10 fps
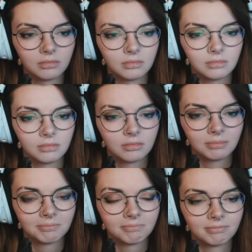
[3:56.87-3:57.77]

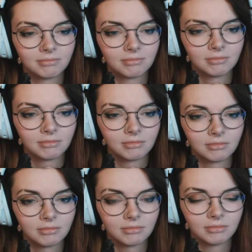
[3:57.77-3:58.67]

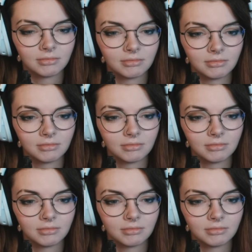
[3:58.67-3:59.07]
No one is speaking in this clip.